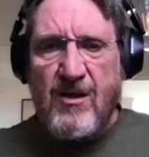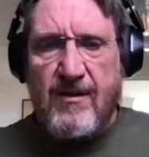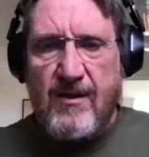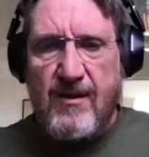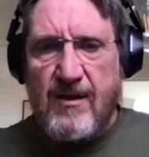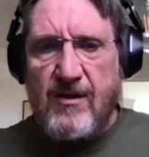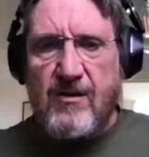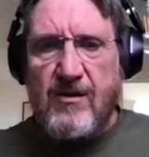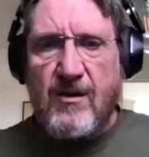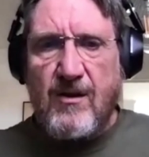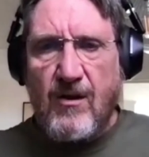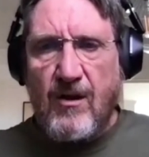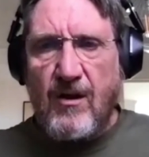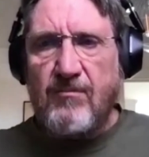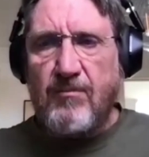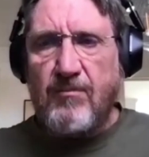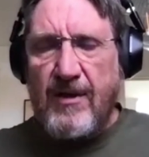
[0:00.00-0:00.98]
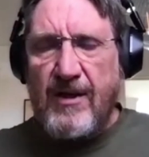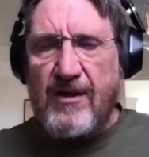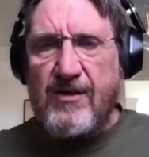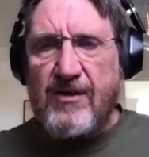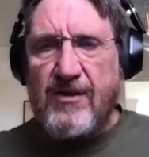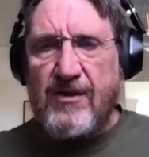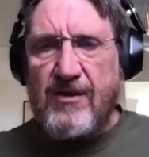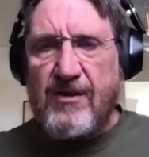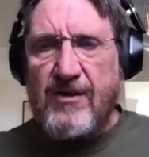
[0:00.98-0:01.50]
things that aren't
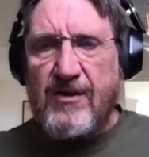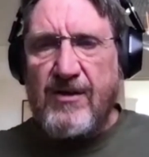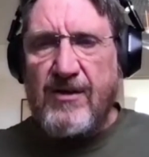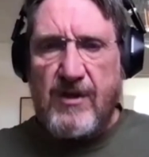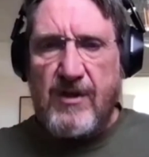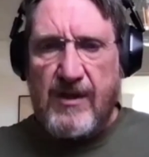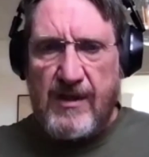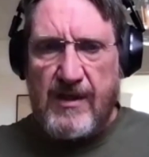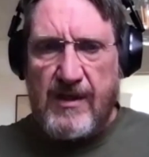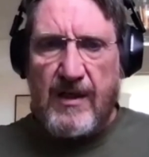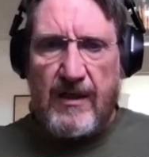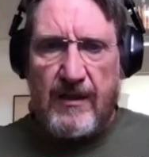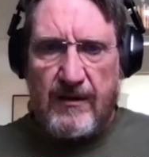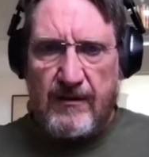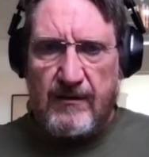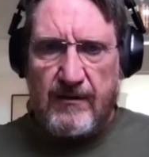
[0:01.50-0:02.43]
pleasant for you to hear.